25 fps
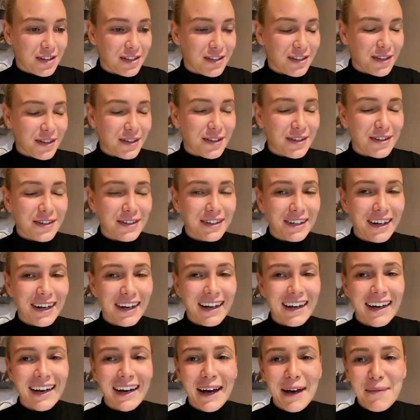So
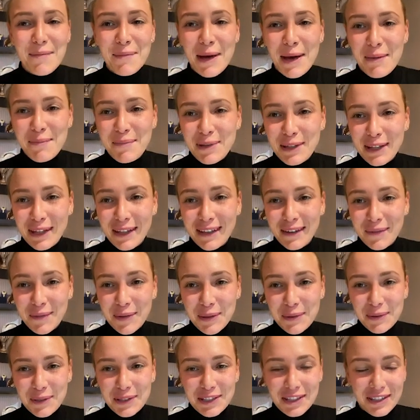I'm happy that
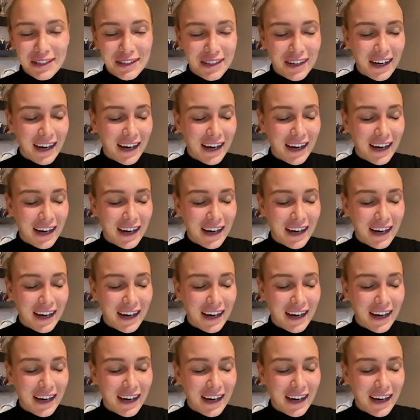we're watching the